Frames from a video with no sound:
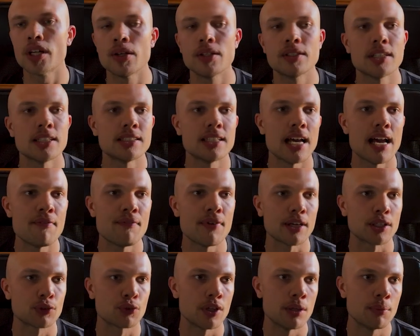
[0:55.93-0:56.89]
to do is head to
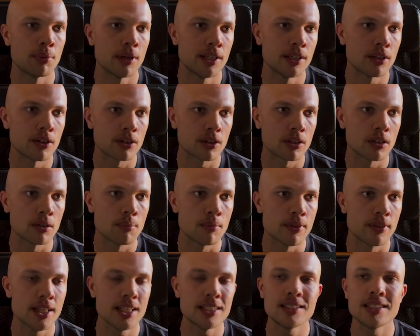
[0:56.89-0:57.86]

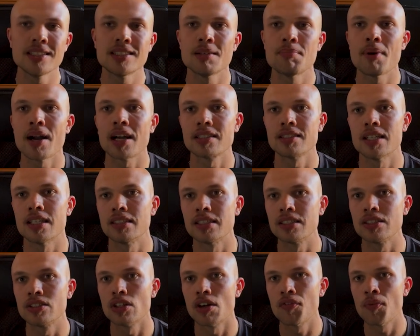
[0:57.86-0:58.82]
fxreplay.com. This is the
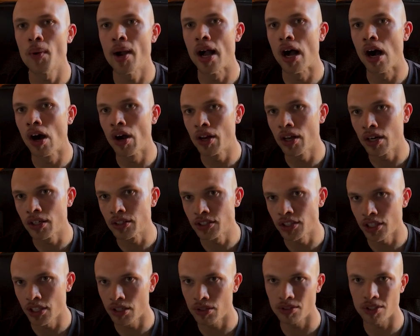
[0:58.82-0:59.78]
backtesting software I like
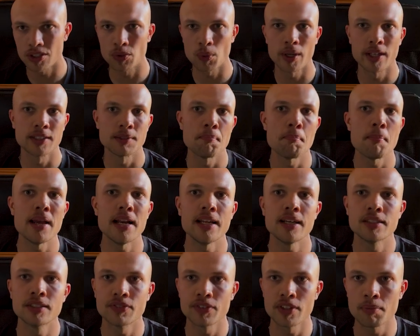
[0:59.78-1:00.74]
to use, as well as
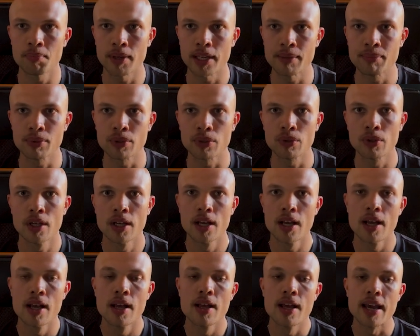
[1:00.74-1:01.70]
millions of other people.
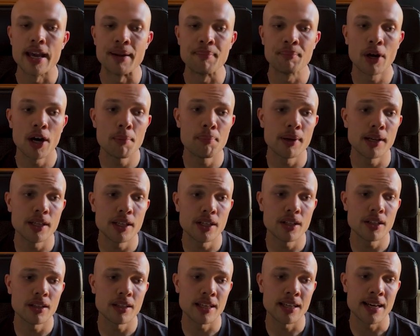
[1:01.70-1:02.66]
In my
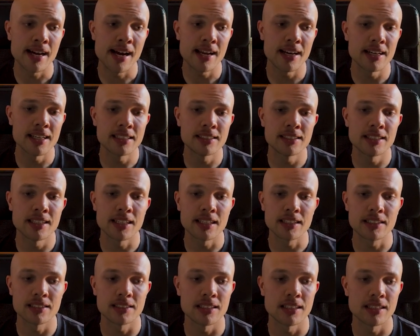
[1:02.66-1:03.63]
opinion, the
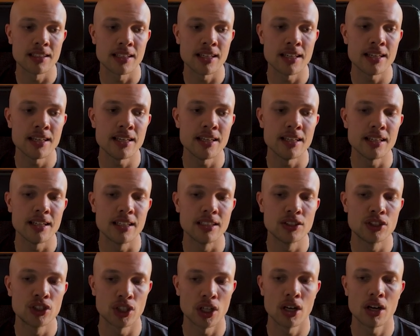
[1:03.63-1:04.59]
analytics, the
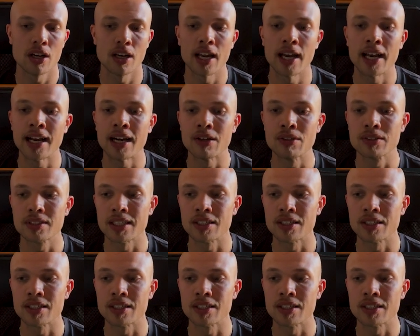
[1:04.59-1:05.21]
chart layout,